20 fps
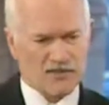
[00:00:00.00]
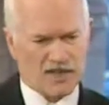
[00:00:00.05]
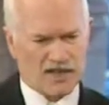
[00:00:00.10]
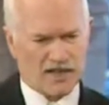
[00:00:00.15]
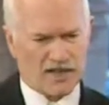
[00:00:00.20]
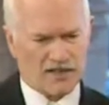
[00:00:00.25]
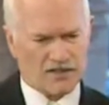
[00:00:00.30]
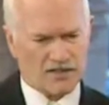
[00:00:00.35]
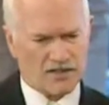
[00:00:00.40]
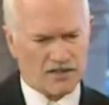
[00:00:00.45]

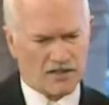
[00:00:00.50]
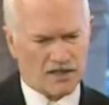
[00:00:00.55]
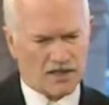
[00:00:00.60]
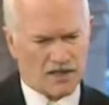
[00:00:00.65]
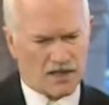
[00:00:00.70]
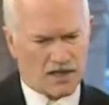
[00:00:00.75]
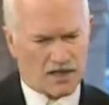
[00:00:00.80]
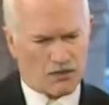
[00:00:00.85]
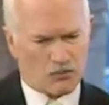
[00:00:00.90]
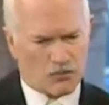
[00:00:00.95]
And
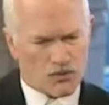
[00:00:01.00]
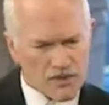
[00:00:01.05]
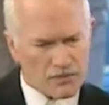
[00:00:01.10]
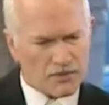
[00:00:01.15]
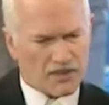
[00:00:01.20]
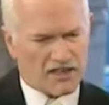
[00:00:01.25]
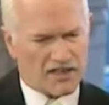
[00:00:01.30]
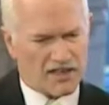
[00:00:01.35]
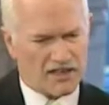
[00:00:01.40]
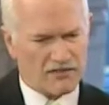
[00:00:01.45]
we
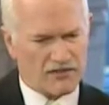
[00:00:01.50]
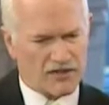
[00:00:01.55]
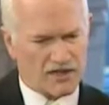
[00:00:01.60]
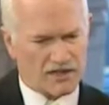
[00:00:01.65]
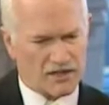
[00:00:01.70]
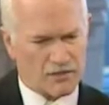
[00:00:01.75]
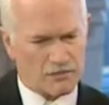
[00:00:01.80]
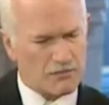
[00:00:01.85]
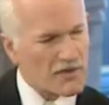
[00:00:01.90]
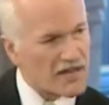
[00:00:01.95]
believe
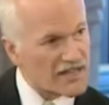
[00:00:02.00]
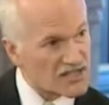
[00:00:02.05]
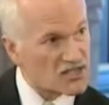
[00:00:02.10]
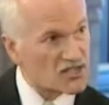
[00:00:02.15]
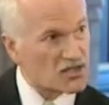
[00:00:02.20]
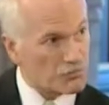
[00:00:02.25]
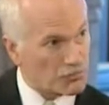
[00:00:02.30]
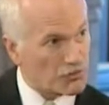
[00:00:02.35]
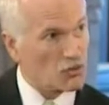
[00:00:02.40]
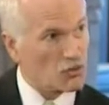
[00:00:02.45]
that the
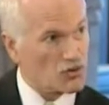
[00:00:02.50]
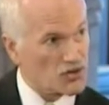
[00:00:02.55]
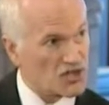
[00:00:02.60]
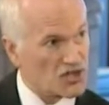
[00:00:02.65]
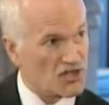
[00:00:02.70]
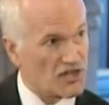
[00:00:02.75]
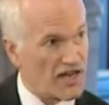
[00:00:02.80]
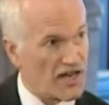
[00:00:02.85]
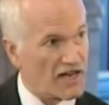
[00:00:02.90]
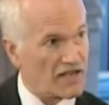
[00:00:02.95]
best approach
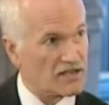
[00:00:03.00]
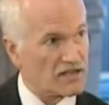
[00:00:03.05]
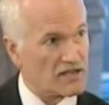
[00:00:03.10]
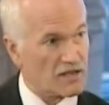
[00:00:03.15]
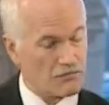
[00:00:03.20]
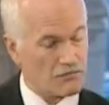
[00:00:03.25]
to that,